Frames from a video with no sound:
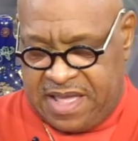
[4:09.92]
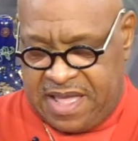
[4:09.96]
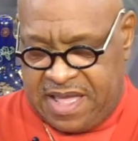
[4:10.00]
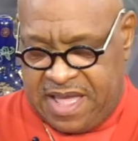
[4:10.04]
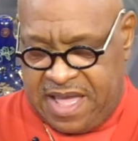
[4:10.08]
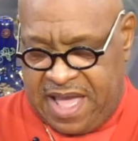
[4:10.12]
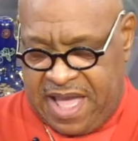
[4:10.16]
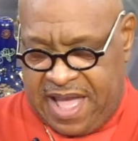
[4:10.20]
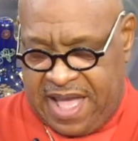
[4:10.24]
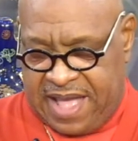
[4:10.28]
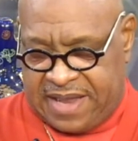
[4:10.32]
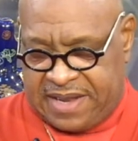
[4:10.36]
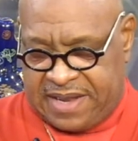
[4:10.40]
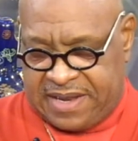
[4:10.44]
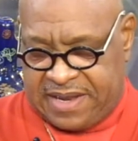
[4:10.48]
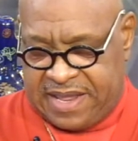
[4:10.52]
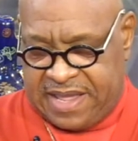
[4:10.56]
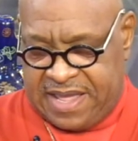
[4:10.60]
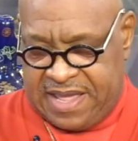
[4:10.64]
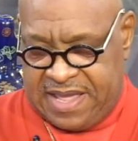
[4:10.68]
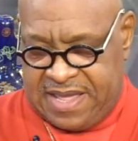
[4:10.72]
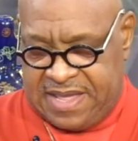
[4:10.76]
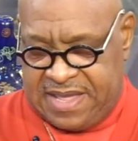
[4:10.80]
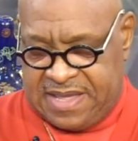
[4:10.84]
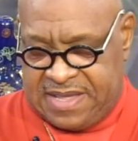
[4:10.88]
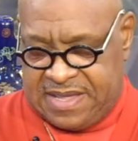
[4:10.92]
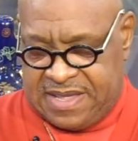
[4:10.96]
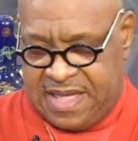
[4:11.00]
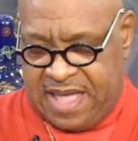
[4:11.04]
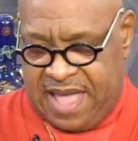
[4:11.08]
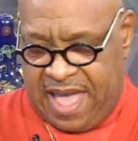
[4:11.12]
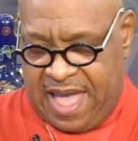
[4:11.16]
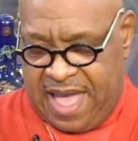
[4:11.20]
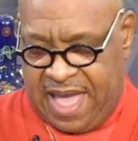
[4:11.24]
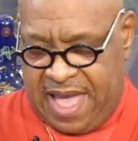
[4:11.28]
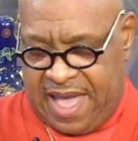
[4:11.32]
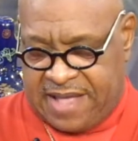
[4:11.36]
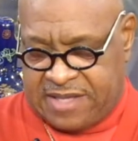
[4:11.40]
and
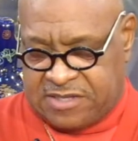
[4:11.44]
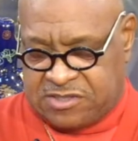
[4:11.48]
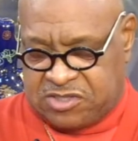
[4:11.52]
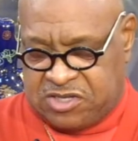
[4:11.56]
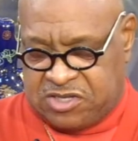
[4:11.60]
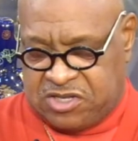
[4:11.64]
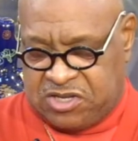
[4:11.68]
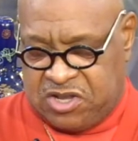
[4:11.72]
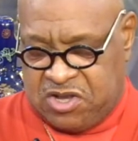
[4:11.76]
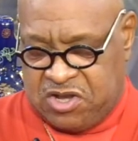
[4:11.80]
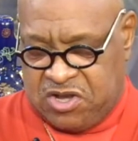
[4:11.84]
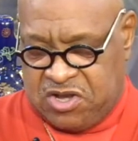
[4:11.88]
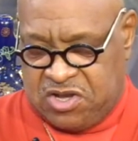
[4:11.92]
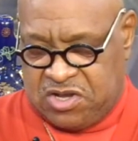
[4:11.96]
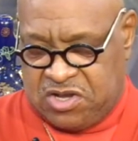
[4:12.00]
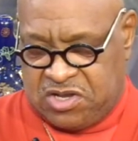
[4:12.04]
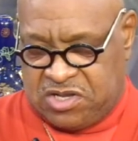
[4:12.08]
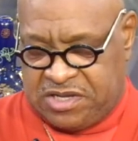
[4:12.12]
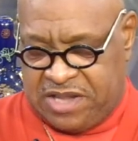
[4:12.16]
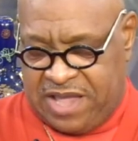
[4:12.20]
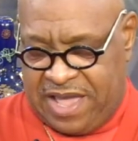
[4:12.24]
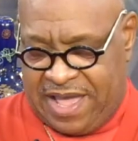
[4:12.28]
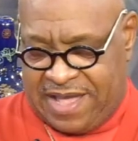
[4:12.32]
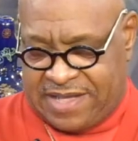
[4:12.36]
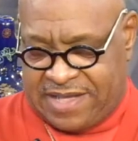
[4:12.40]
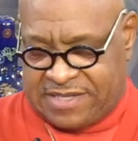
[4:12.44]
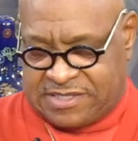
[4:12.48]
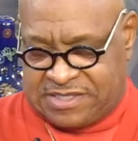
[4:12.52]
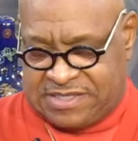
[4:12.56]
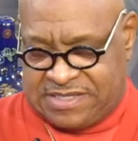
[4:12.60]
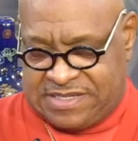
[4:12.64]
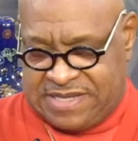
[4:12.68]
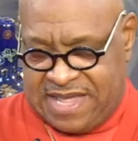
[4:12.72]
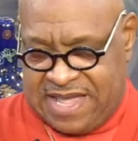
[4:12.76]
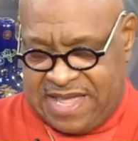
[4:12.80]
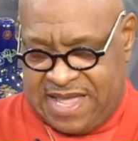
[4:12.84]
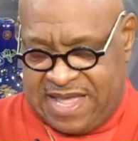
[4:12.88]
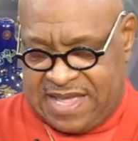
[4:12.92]
he, as good as
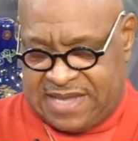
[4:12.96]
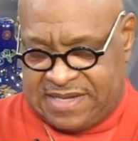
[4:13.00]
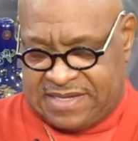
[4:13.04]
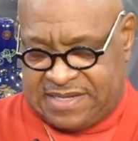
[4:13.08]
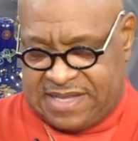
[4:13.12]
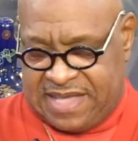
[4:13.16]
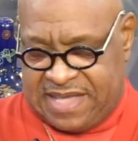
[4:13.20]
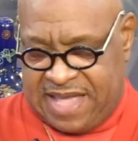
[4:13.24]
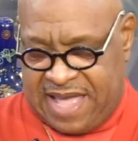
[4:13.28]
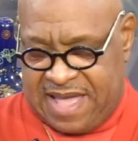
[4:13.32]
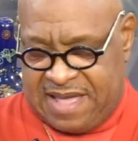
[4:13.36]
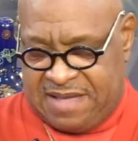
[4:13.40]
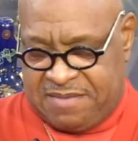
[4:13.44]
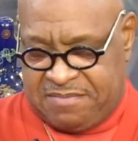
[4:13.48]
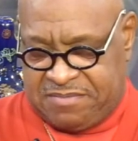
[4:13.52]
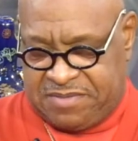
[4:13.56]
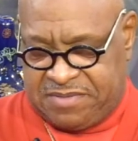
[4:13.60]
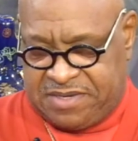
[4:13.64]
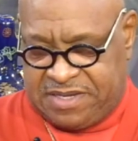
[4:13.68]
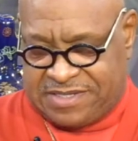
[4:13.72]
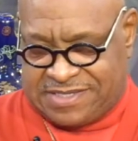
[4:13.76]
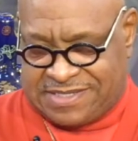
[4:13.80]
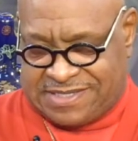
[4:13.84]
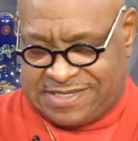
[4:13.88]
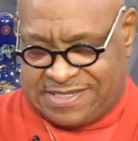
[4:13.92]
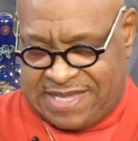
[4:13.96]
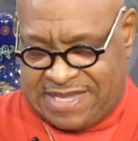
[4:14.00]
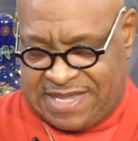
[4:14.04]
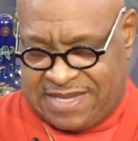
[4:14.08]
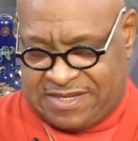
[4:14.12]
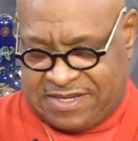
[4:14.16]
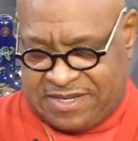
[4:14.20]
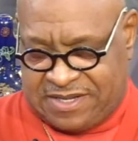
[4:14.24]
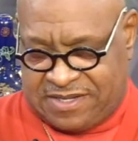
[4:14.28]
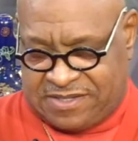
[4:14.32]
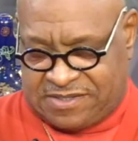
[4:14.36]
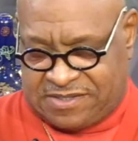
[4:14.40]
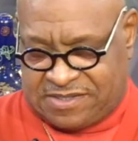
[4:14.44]
dead, came
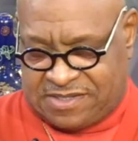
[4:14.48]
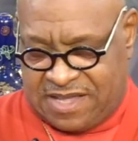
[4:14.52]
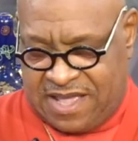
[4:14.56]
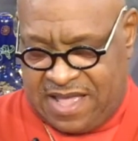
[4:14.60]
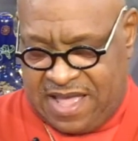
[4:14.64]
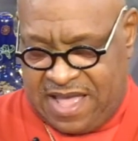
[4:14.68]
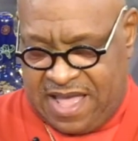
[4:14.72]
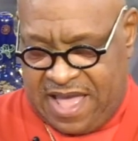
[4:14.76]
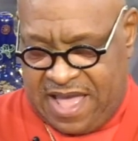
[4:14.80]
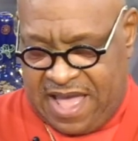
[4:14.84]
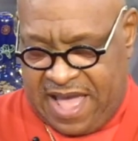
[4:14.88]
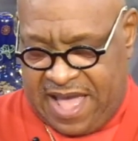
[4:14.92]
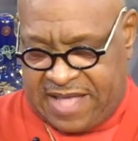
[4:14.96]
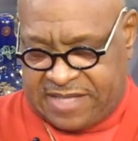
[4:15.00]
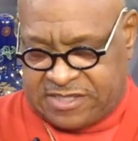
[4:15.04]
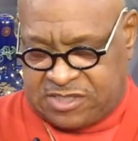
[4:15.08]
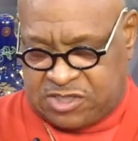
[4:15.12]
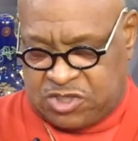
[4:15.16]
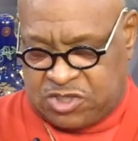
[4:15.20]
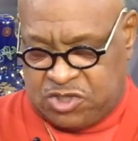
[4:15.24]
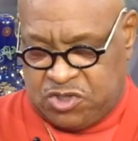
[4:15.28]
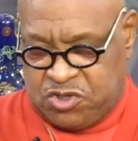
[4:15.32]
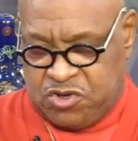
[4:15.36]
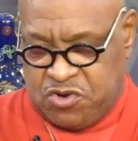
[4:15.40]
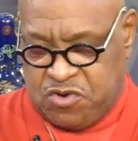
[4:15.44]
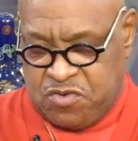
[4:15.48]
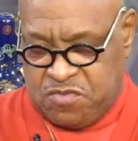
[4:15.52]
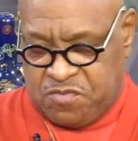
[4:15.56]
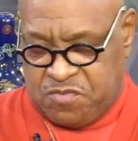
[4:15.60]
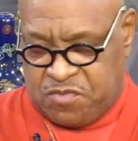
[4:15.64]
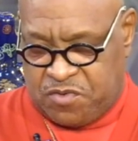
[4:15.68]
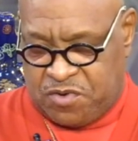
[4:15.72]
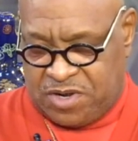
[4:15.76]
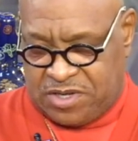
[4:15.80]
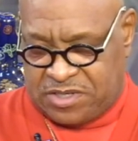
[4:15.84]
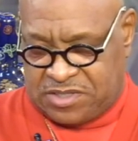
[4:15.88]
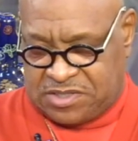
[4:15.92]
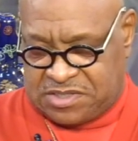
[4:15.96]
descendants as
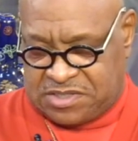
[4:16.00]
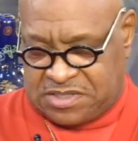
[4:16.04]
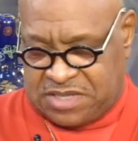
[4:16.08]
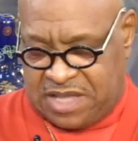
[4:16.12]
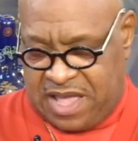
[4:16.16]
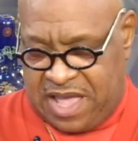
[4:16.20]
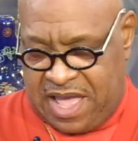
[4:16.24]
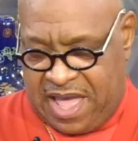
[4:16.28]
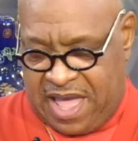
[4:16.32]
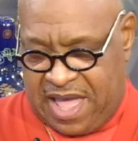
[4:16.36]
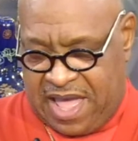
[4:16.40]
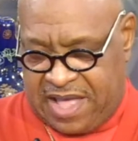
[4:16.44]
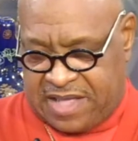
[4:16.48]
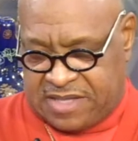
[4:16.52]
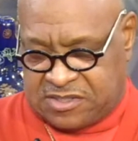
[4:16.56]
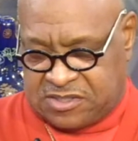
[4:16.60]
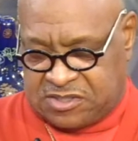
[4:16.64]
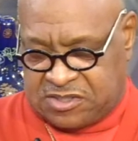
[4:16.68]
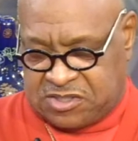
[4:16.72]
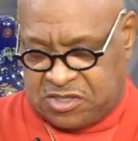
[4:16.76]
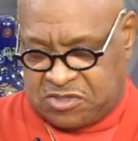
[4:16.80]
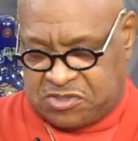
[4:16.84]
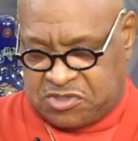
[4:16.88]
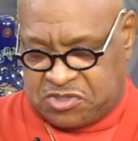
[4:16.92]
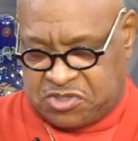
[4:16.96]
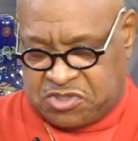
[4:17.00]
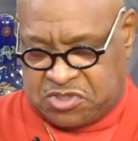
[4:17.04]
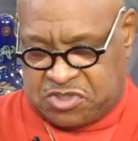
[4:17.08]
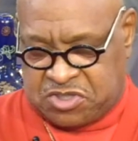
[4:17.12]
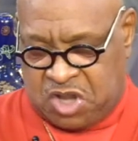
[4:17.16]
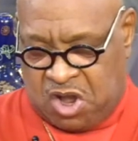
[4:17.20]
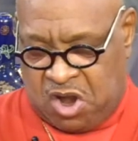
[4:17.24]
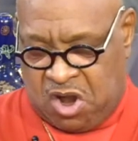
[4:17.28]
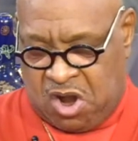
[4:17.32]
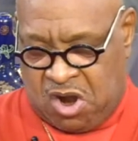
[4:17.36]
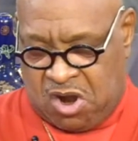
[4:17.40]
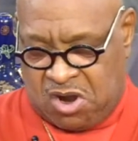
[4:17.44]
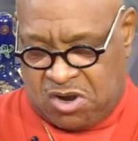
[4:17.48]
numerous as the
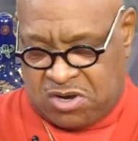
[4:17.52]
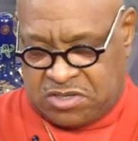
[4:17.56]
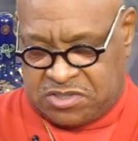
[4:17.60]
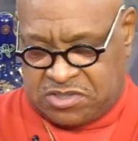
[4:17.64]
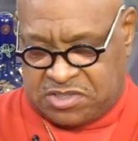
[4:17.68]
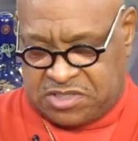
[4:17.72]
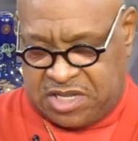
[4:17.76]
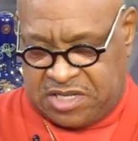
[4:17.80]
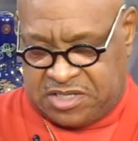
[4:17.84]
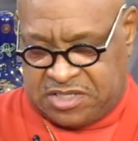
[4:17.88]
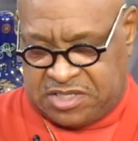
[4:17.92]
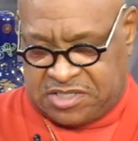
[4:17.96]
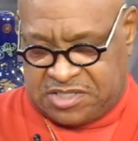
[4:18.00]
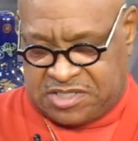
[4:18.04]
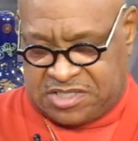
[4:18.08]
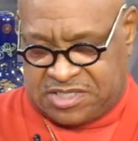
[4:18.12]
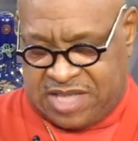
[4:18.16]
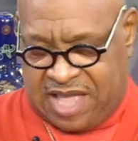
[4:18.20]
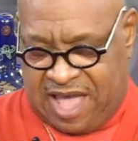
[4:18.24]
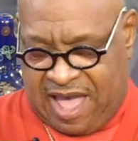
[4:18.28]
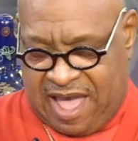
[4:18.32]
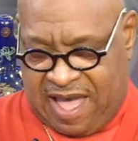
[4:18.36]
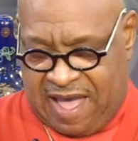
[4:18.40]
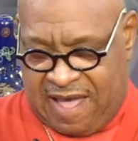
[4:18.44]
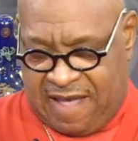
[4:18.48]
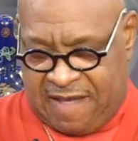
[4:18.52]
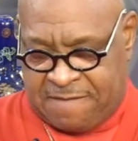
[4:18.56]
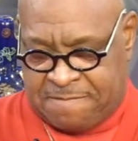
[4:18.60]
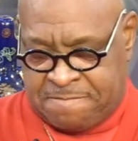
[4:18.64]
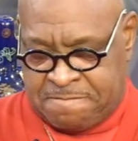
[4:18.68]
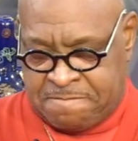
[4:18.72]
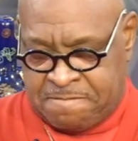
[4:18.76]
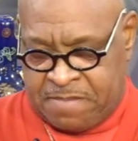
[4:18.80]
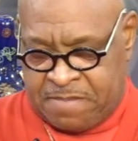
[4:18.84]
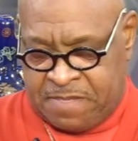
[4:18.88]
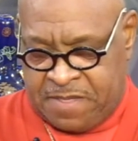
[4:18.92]
stars in the sky